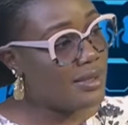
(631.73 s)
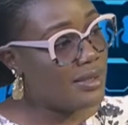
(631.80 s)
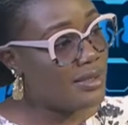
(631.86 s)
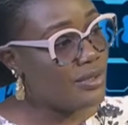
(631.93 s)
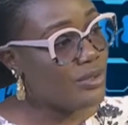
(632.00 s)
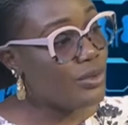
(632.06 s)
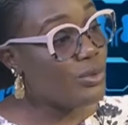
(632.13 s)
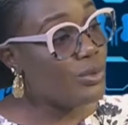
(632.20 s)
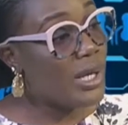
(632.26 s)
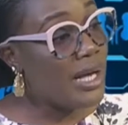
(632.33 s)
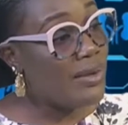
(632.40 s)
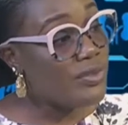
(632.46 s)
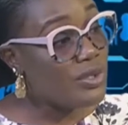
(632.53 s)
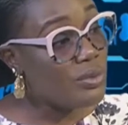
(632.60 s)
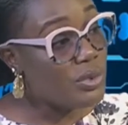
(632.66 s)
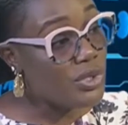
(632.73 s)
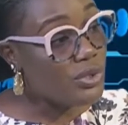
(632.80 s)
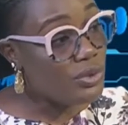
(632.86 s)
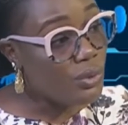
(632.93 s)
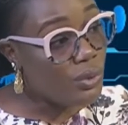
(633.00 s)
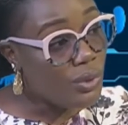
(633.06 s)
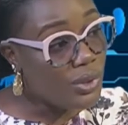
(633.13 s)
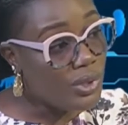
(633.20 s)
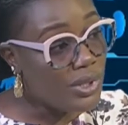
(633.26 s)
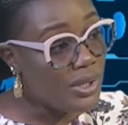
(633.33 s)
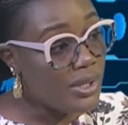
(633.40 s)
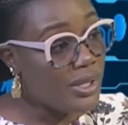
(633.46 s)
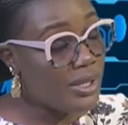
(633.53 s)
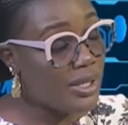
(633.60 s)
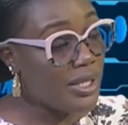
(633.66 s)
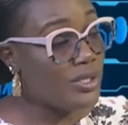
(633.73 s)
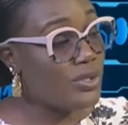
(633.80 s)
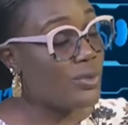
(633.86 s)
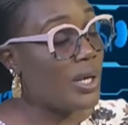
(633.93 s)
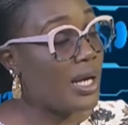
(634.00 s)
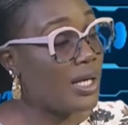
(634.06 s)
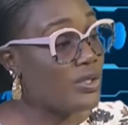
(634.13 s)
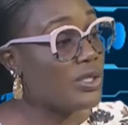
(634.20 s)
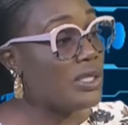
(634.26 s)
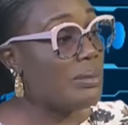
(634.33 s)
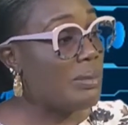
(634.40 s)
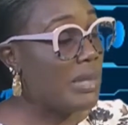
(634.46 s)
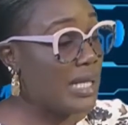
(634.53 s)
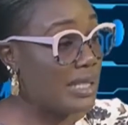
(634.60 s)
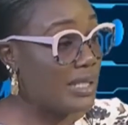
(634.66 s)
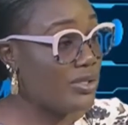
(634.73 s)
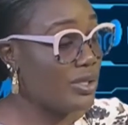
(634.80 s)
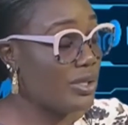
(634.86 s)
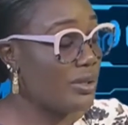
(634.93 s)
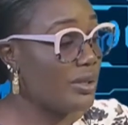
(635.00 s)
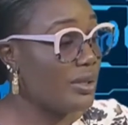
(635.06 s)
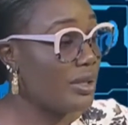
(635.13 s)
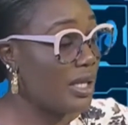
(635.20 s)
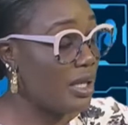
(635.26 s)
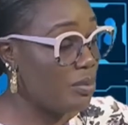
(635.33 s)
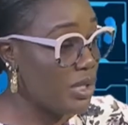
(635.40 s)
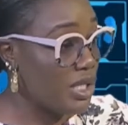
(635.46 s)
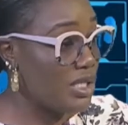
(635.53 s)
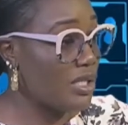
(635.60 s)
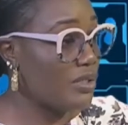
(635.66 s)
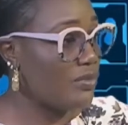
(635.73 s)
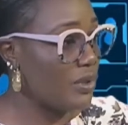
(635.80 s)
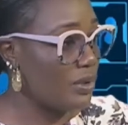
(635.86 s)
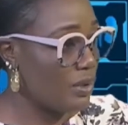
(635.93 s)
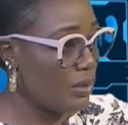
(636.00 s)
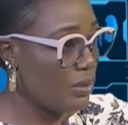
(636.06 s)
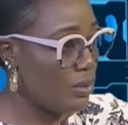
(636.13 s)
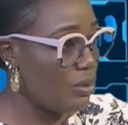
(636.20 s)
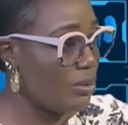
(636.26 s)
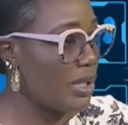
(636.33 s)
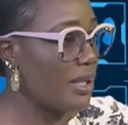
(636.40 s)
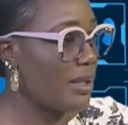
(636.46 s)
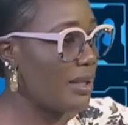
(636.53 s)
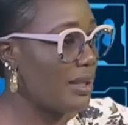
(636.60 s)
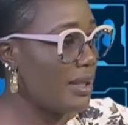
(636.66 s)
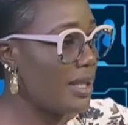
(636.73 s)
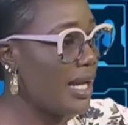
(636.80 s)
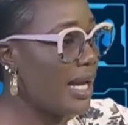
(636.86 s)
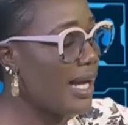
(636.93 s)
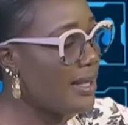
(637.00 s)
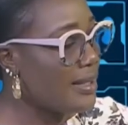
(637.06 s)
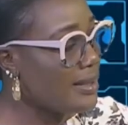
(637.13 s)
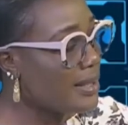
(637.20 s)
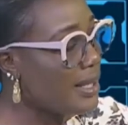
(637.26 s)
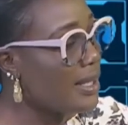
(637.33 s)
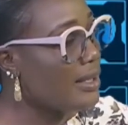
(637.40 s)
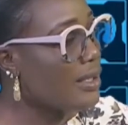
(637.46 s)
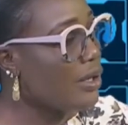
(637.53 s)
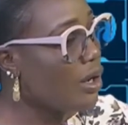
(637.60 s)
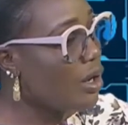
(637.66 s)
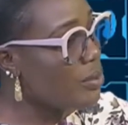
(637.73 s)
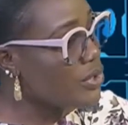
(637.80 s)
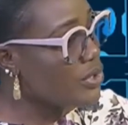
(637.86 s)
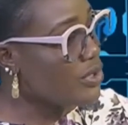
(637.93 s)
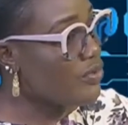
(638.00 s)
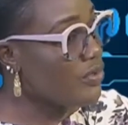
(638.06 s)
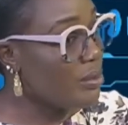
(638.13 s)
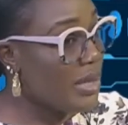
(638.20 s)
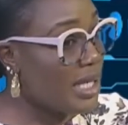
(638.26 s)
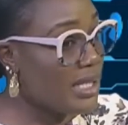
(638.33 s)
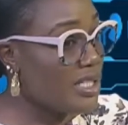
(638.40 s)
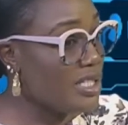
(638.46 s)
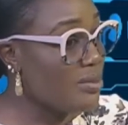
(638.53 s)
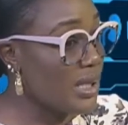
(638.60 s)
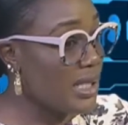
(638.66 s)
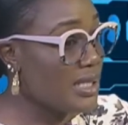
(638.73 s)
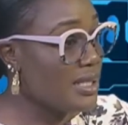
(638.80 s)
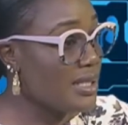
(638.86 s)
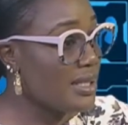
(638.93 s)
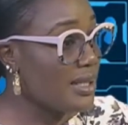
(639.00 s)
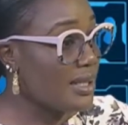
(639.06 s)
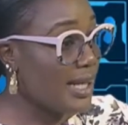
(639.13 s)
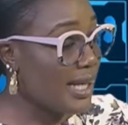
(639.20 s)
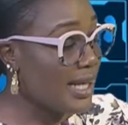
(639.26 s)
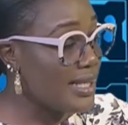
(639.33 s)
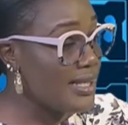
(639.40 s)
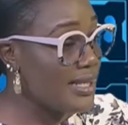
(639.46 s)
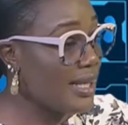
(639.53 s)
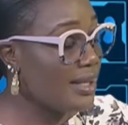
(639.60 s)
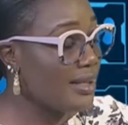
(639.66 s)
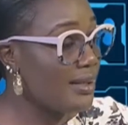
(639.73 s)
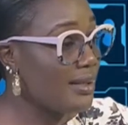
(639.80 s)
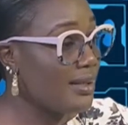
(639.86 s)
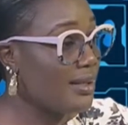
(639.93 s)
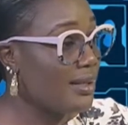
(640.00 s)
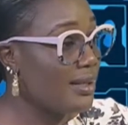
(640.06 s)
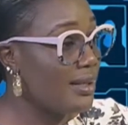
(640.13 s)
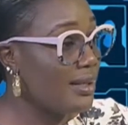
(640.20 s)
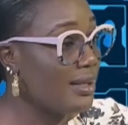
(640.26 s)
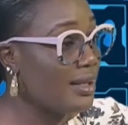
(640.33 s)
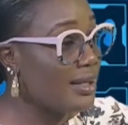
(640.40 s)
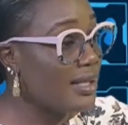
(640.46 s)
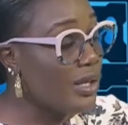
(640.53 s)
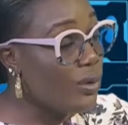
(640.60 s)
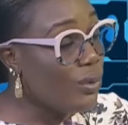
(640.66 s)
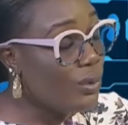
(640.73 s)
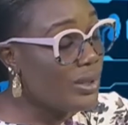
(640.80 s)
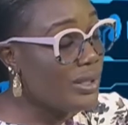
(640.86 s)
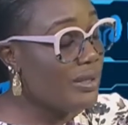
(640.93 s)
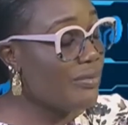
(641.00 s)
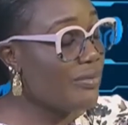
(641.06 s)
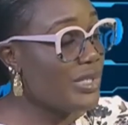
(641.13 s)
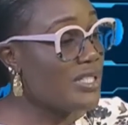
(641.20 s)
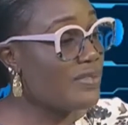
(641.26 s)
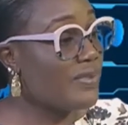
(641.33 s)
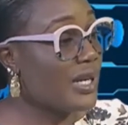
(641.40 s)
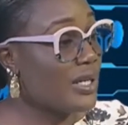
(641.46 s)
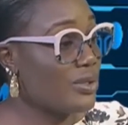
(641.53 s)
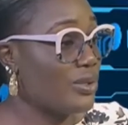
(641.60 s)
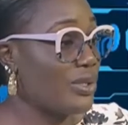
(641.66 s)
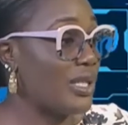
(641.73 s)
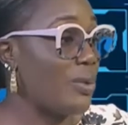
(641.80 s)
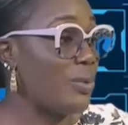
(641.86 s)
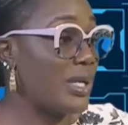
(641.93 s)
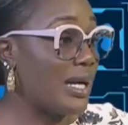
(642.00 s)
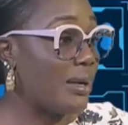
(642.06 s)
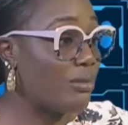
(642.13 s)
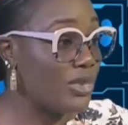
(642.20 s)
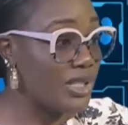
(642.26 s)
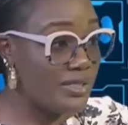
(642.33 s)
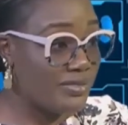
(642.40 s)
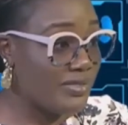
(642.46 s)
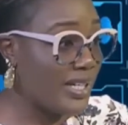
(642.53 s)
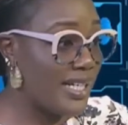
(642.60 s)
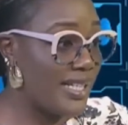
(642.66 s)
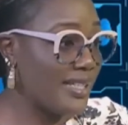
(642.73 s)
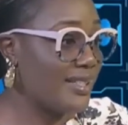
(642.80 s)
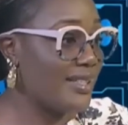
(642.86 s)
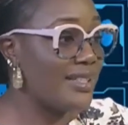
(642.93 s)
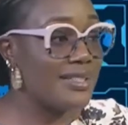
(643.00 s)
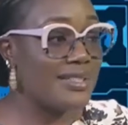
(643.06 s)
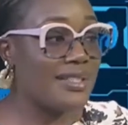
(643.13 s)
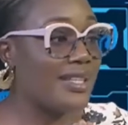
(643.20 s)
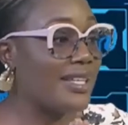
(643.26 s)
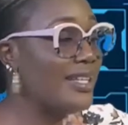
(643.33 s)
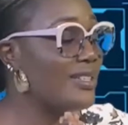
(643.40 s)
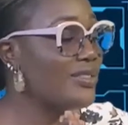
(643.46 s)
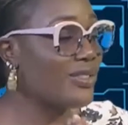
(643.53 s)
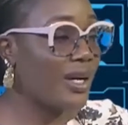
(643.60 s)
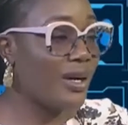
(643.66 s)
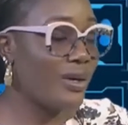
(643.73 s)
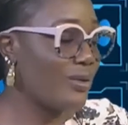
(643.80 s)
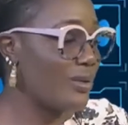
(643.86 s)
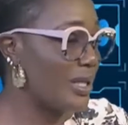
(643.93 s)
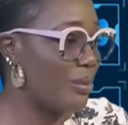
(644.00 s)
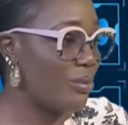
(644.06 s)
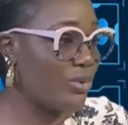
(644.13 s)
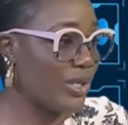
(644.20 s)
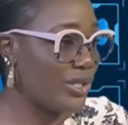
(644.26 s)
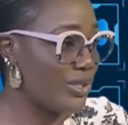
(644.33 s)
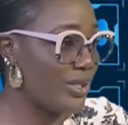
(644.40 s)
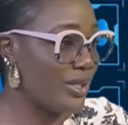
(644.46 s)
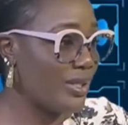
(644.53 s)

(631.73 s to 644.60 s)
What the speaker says: So you have to be sure that you're actually managing a patient for glaucoma. And then the options for management, like I said, the only risk factor that we can modify is the intraocular pressure.